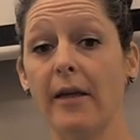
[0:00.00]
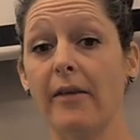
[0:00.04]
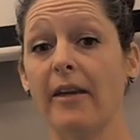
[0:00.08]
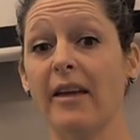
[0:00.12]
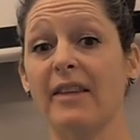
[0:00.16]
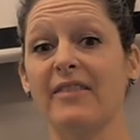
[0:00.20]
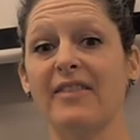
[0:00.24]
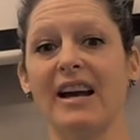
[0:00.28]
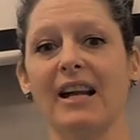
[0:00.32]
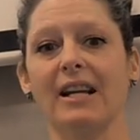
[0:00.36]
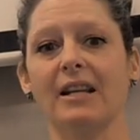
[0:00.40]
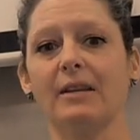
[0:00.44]

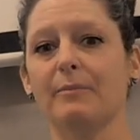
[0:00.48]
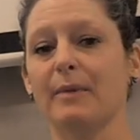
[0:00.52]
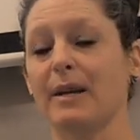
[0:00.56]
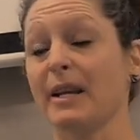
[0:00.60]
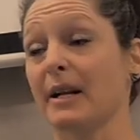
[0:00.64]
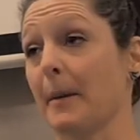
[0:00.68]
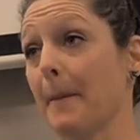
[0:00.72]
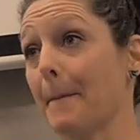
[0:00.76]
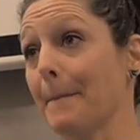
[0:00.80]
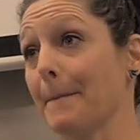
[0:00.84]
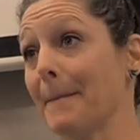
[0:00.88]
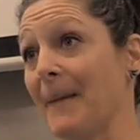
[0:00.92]
And that can be
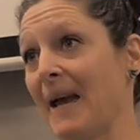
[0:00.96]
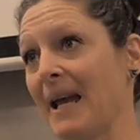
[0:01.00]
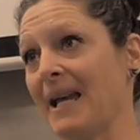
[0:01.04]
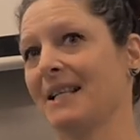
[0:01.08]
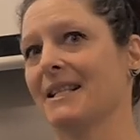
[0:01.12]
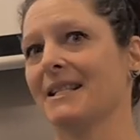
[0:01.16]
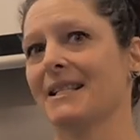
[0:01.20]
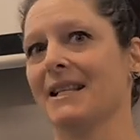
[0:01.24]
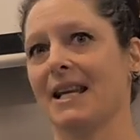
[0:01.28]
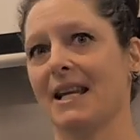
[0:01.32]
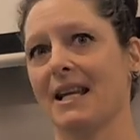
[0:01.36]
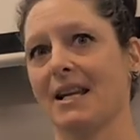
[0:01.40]
an
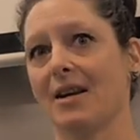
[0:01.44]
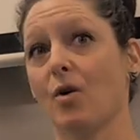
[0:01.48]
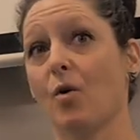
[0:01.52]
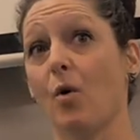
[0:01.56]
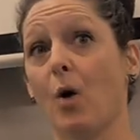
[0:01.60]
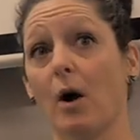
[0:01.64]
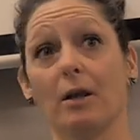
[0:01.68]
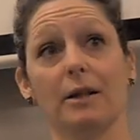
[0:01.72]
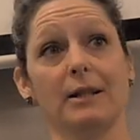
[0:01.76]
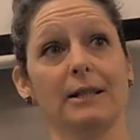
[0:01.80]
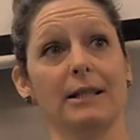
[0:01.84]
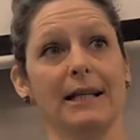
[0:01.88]
amazing
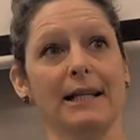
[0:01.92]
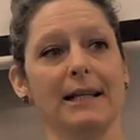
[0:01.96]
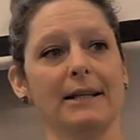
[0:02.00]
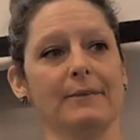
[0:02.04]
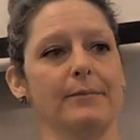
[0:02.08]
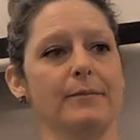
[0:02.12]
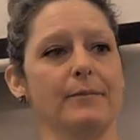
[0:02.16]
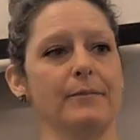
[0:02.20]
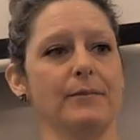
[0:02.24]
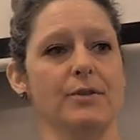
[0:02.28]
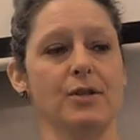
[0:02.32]
quality.